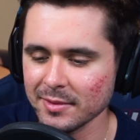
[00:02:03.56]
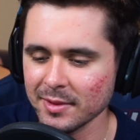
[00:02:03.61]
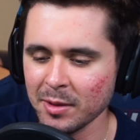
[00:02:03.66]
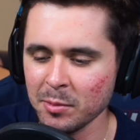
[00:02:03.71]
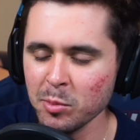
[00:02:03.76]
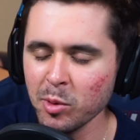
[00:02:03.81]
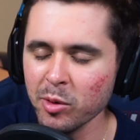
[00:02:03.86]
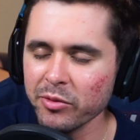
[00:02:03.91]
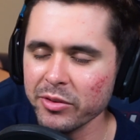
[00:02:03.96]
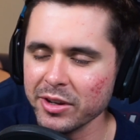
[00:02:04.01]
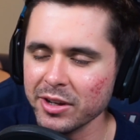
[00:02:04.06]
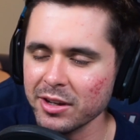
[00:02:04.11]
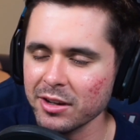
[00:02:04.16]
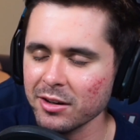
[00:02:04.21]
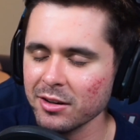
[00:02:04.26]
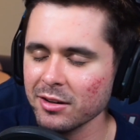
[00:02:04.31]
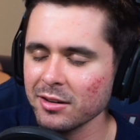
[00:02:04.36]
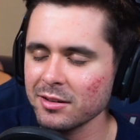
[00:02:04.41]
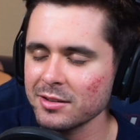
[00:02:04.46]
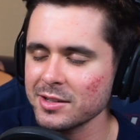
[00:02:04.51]
I'm over
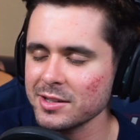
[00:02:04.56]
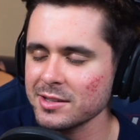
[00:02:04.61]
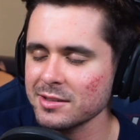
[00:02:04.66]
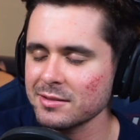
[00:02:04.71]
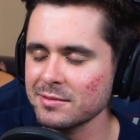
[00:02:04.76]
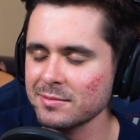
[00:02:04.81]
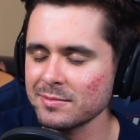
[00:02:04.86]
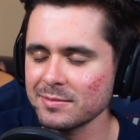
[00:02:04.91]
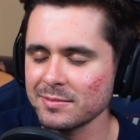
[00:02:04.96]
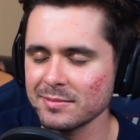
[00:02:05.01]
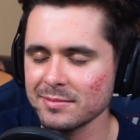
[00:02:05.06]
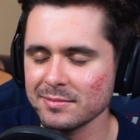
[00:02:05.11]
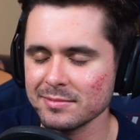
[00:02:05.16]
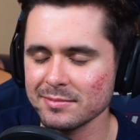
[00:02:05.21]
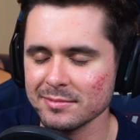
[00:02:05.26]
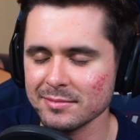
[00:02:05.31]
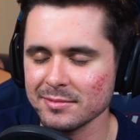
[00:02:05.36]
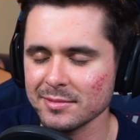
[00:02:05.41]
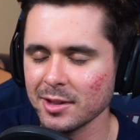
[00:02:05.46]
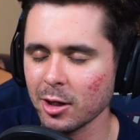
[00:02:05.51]
here just
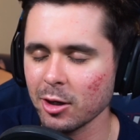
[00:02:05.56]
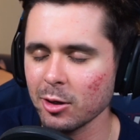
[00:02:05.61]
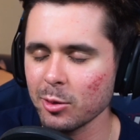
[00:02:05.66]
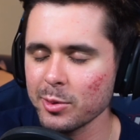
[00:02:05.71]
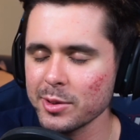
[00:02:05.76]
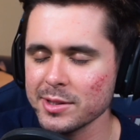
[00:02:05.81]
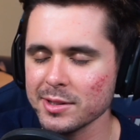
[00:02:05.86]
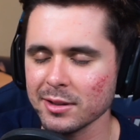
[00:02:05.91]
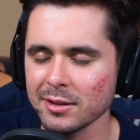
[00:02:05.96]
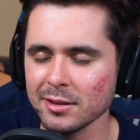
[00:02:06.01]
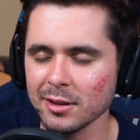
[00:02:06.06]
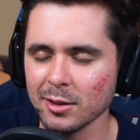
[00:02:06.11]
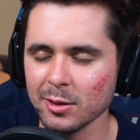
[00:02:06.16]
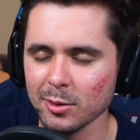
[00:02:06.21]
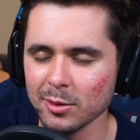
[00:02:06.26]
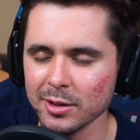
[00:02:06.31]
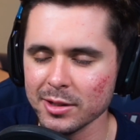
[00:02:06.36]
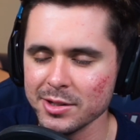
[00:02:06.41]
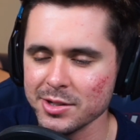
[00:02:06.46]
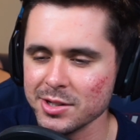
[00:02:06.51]
always
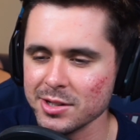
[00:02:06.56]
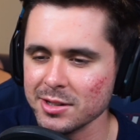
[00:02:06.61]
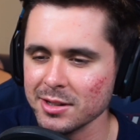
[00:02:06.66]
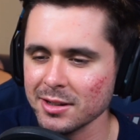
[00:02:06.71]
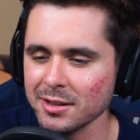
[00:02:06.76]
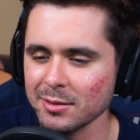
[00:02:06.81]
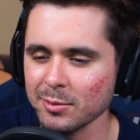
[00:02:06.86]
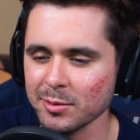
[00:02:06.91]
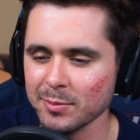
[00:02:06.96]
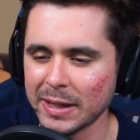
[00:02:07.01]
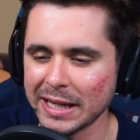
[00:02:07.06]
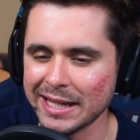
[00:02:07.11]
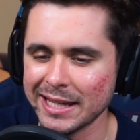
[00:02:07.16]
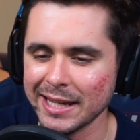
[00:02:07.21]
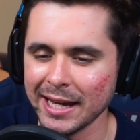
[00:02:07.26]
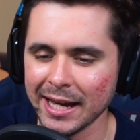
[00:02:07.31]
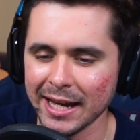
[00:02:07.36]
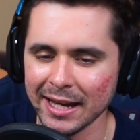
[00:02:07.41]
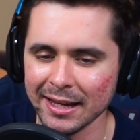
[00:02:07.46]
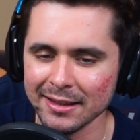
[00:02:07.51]
alone and shit with my
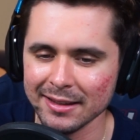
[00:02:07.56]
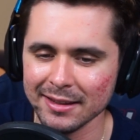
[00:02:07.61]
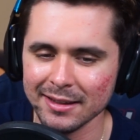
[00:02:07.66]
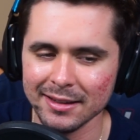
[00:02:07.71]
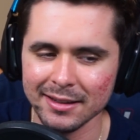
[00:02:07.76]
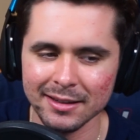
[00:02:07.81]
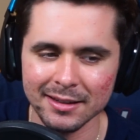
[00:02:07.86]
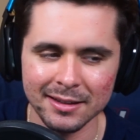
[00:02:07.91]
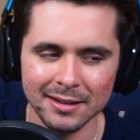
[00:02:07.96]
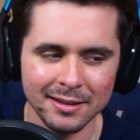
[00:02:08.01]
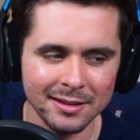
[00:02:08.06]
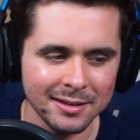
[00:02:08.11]
cat. Like,